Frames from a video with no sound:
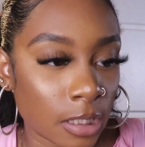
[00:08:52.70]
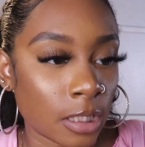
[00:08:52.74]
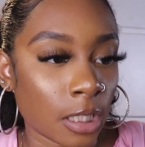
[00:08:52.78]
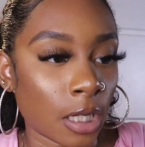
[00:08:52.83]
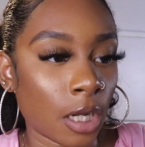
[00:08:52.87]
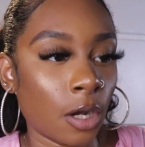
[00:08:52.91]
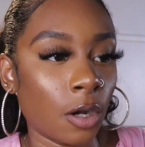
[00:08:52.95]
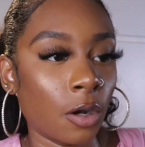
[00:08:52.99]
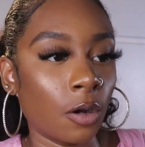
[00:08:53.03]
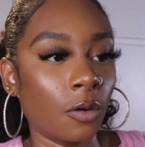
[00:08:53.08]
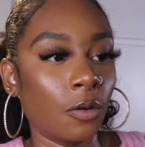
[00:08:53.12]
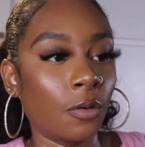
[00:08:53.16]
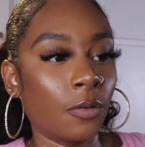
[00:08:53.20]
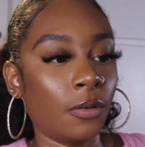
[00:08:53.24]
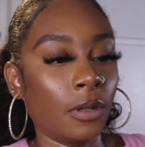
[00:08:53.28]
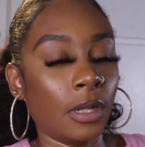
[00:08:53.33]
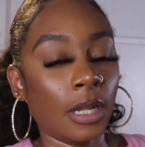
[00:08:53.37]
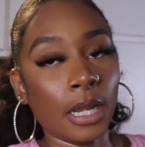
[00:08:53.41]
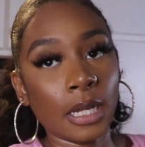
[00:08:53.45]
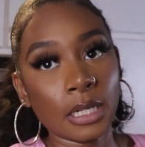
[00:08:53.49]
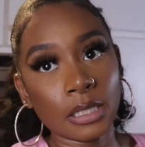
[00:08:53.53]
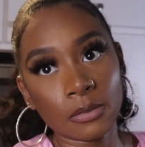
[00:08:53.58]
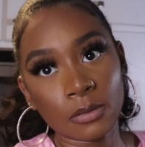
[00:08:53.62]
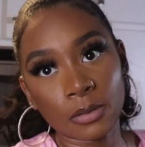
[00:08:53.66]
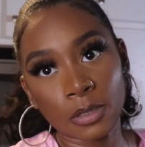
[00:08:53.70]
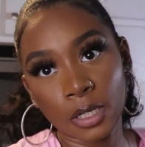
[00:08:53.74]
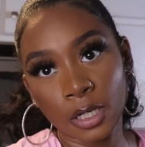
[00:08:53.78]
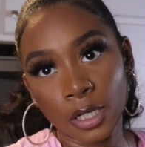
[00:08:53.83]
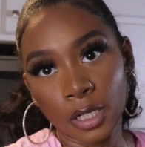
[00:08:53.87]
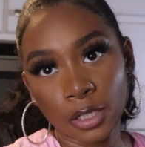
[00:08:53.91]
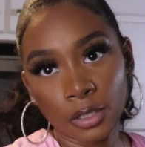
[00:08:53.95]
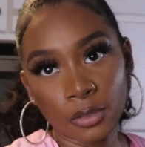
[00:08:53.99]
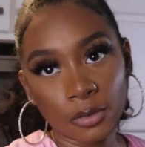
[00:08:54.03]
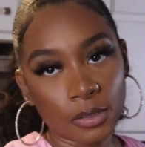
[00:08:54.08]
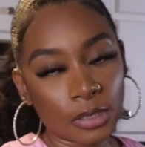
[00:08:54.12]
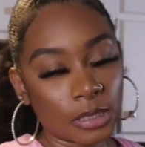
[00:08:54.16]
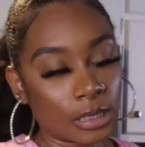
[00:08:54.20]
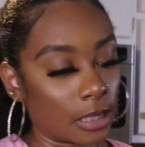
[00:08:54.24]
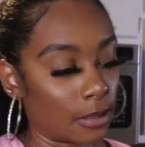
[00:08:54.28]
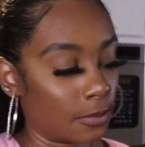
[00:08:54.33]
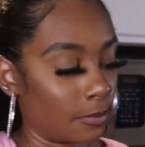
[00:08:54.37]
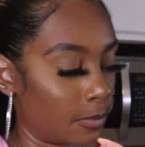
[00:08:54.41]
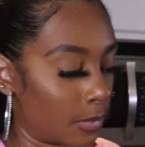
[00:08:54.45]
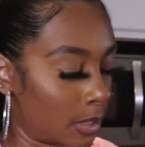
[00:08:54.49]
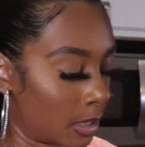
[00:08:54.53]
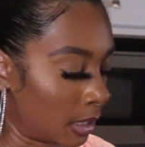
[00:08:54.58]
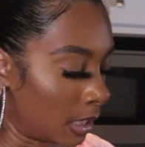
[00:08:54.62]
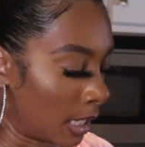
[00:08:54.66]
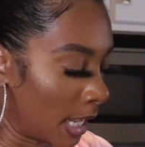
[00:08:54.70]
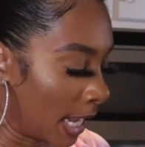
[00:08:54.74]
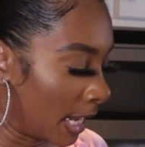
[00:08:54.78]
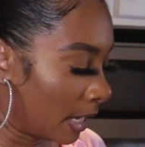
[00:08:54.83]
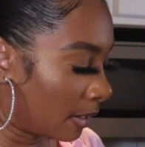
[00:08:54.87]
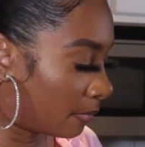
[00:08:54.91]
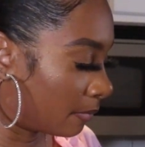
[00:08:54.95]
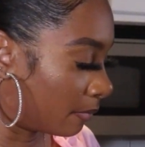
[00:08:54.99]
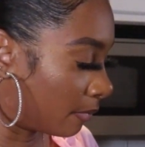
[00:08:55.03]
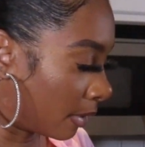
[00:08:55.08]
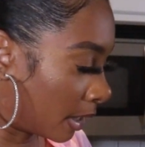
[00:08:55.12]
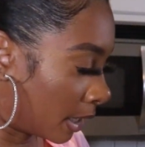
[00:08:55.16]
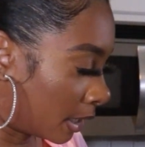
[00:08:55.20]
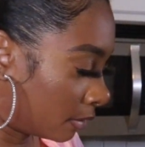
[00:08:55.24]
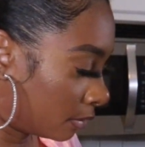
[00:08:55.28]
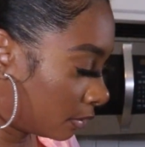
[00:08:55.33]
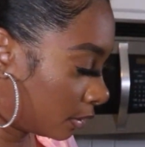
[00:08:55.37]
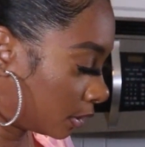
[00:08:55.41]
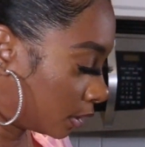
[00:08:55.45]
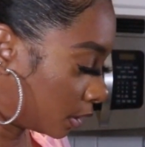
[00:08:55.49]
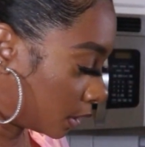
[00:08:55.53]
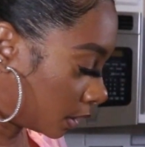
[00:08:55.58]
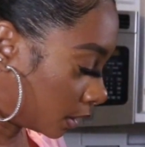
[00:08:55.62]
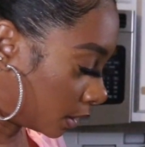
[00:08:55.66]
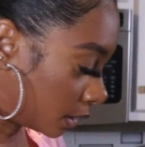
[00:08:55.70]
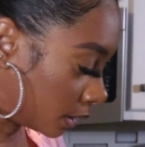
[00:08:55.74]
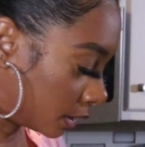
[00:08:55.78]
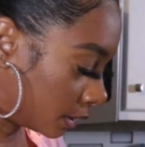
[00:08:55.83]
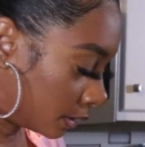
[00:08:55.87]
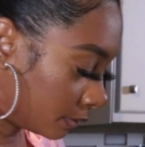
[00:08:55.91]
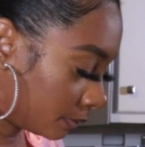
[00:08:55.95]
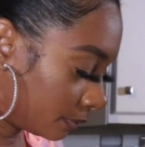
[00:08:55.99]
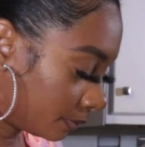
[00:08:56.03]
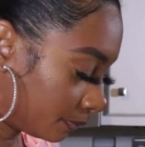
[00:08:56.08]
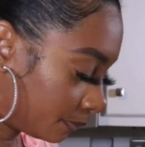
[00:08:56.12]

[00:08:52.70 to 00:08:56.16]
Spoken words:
So next we're gonna use some light brown sugar.